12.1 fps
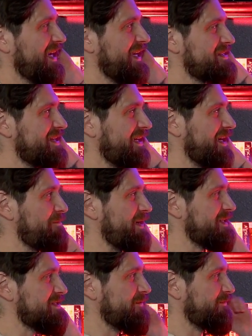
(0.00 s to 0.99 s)
It's like a
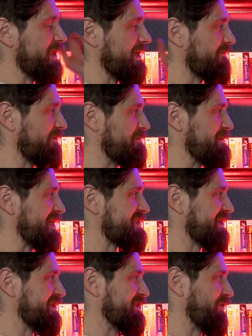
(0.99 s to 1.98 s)
mix of like From
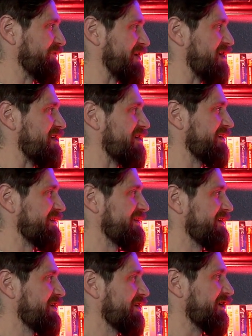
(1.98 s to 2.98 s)
Dusk Till
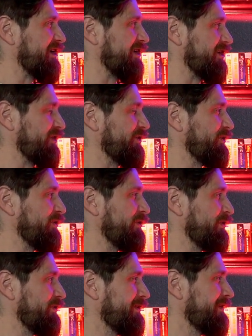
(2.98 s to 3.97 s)
Dawn,
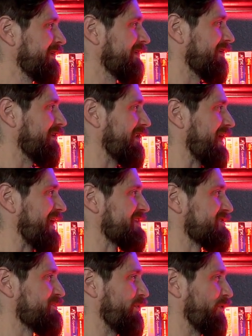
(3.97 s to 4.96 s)
Clue,
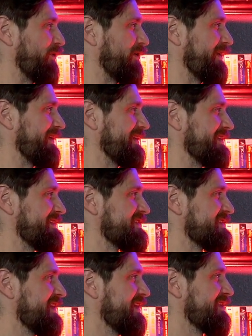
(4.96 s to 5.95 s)
Lost
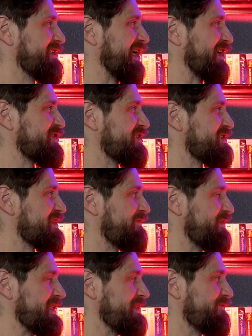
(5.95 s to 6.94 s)
Boys, touches
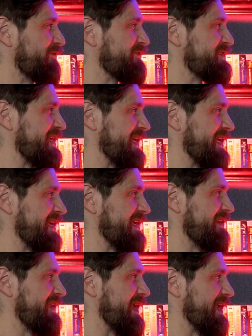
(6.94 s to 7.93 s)
of Evil
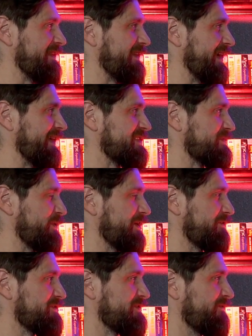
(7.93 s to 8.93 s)
Dead, and like
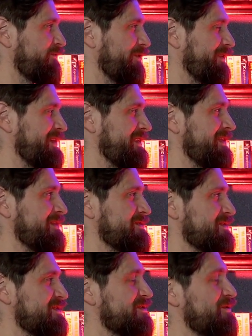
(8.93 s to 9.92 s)
sprinkles of what they did
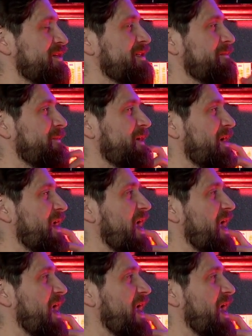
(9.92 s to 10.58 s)
in Scream.